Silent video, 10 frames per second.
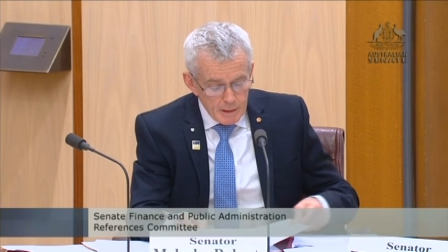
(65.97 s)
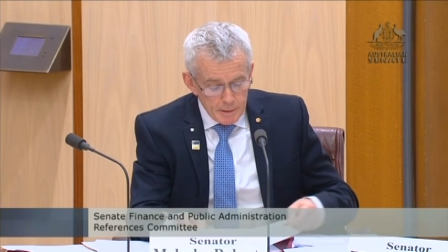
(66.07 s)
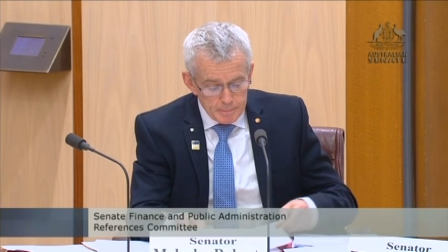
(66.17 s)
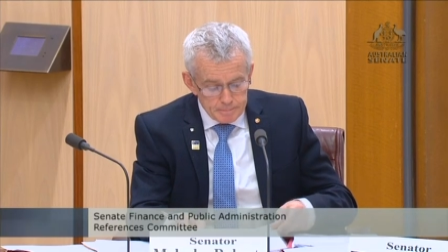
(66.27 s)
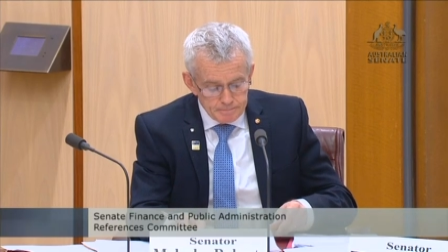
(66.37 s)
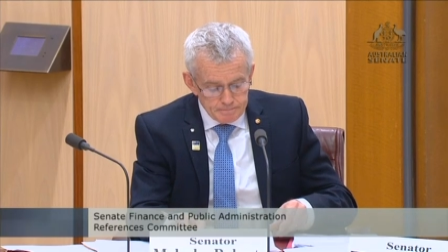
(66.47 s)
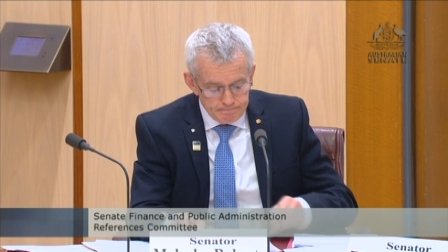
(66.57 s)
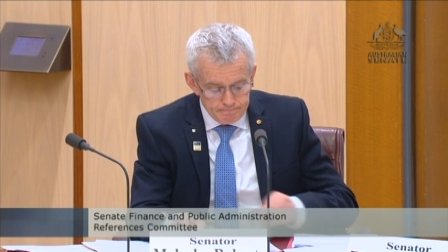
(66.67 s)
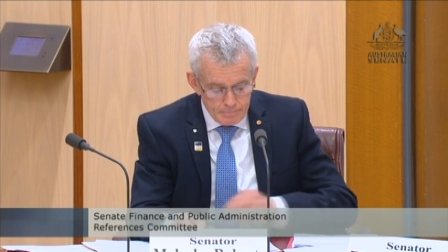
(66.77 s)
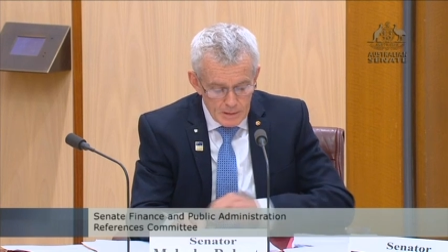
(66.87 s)
Um,
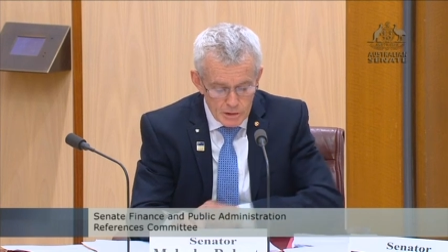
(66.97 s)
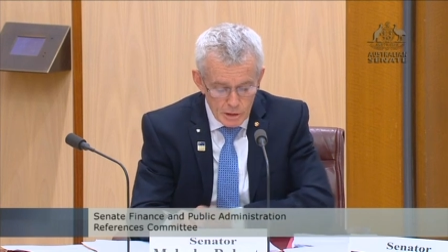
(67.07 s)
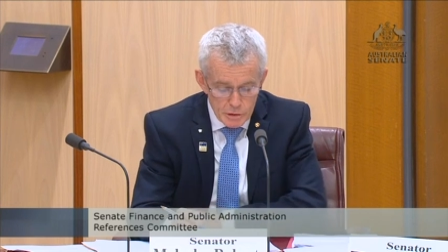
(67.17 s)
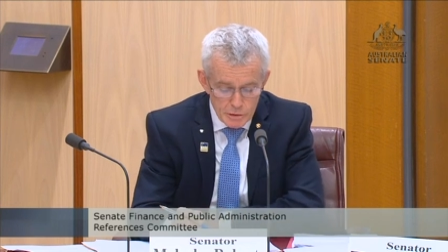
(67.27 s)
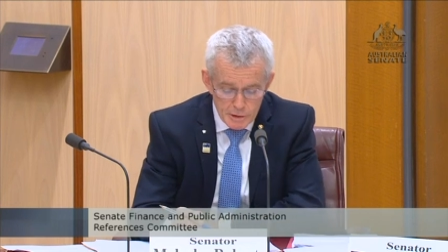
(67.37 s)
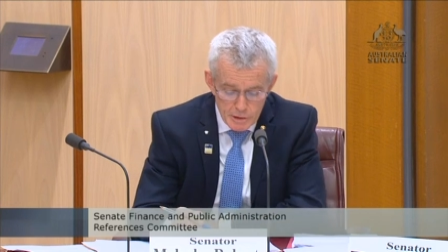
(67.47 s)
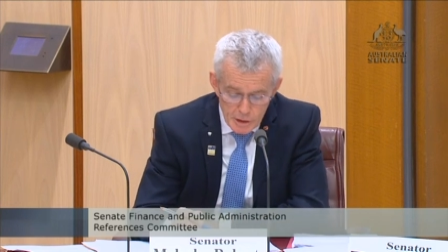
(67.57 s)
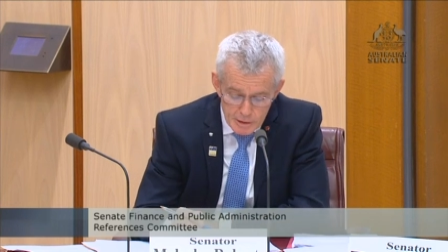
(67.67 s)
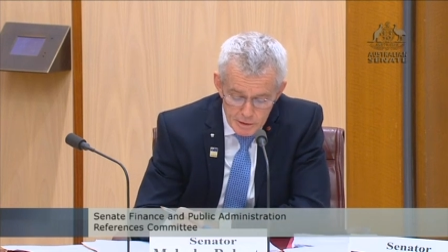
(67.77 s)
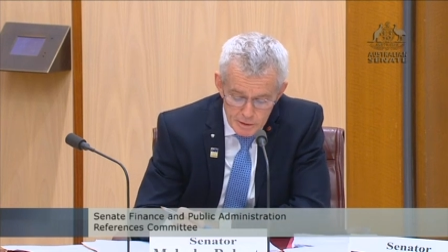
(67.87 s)
so you did
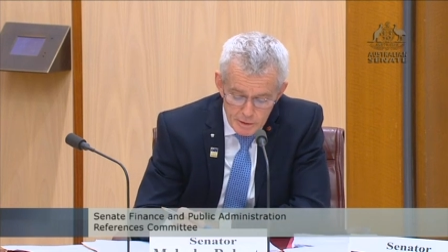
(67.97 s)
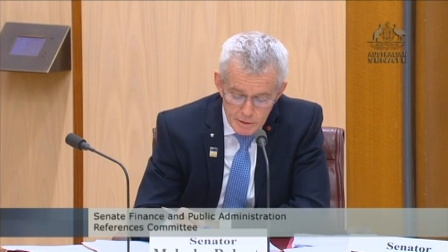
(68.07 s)
not,